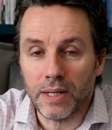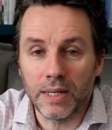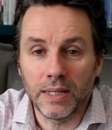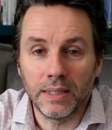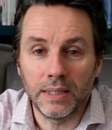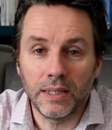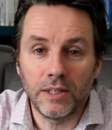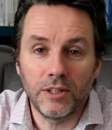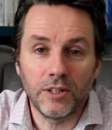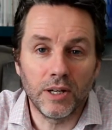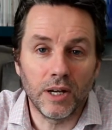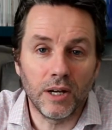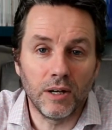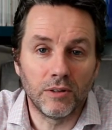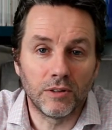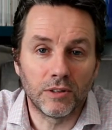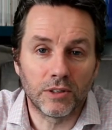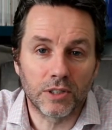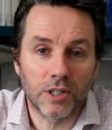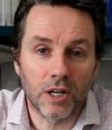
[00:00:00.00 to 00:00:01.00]
And then
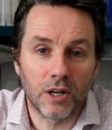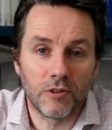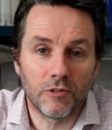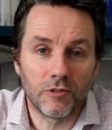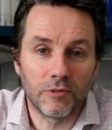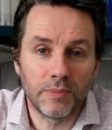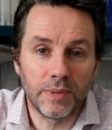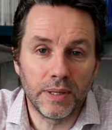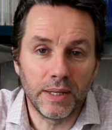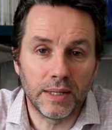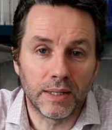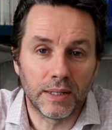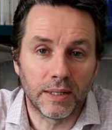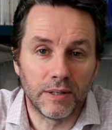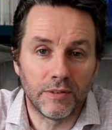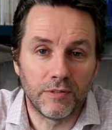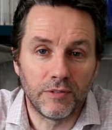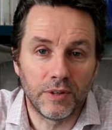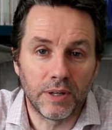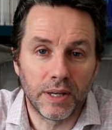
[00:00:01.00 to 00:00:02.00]
just go from there
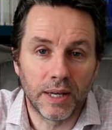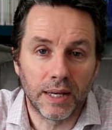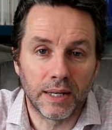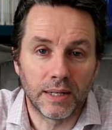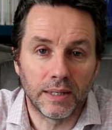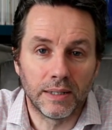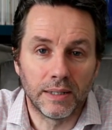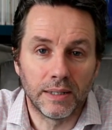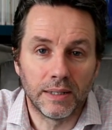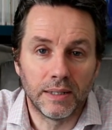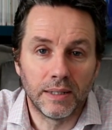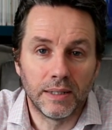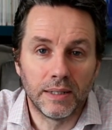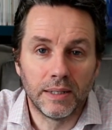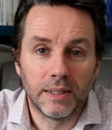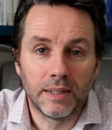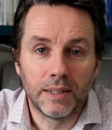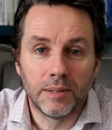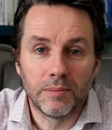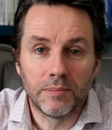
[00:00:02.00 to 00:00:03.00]
if you can.
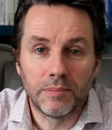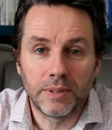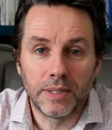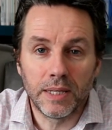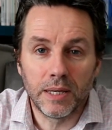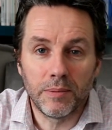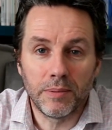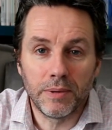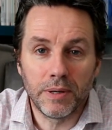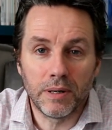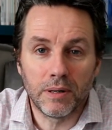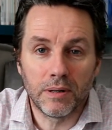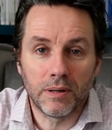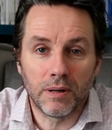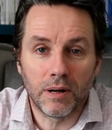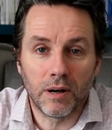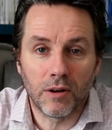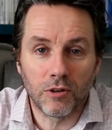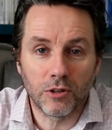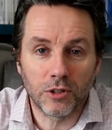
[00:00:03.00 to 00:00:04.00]
But there we
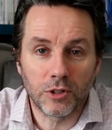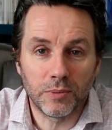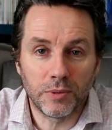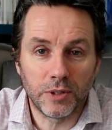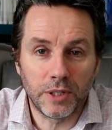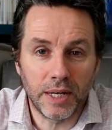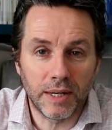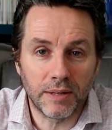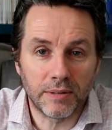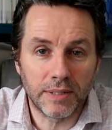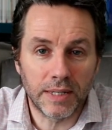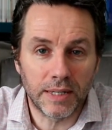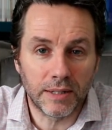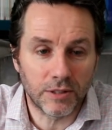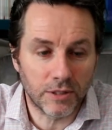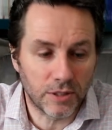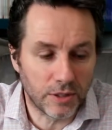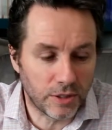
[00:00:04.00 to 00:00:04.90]
are. I've got some shout outs